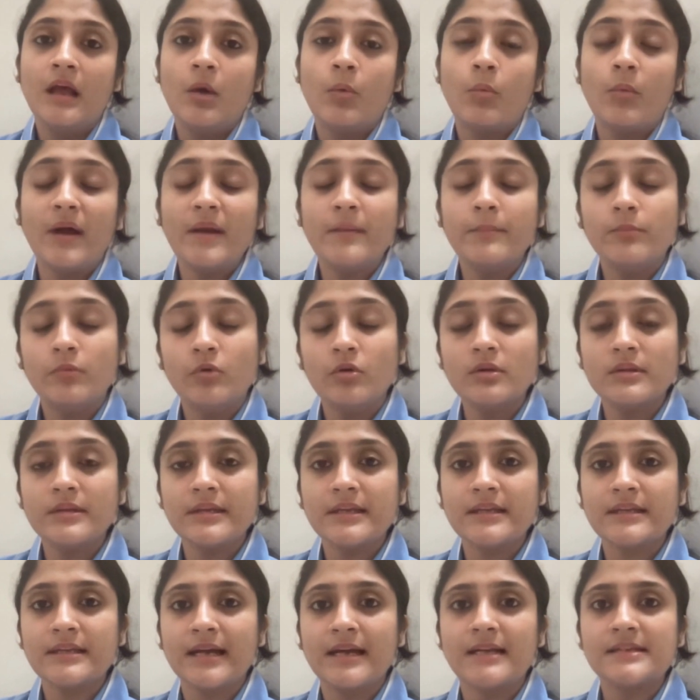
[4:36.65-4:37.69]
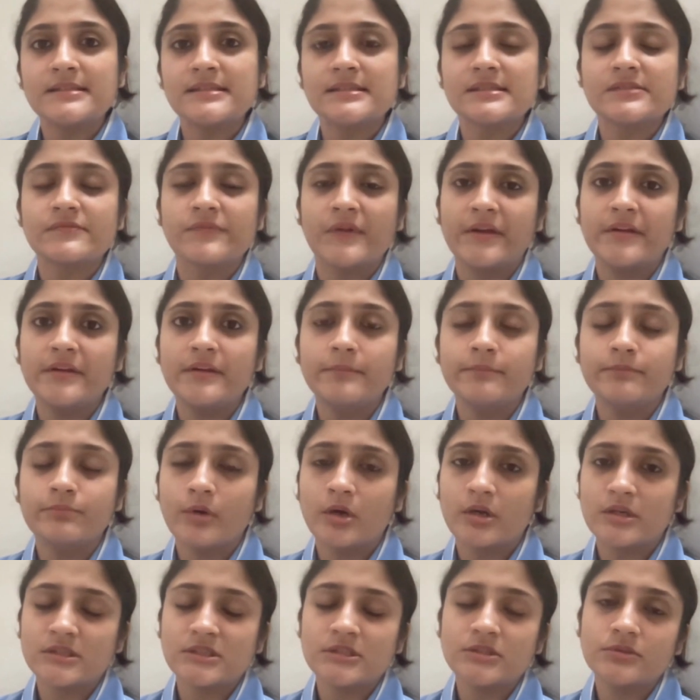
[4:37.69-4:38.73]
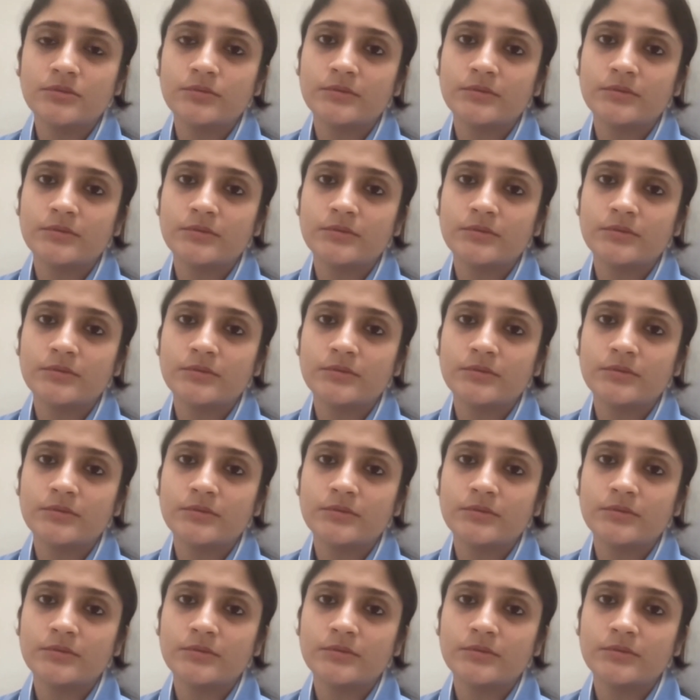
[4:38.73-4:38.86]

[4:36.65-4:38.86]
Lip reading: One more thing that is very important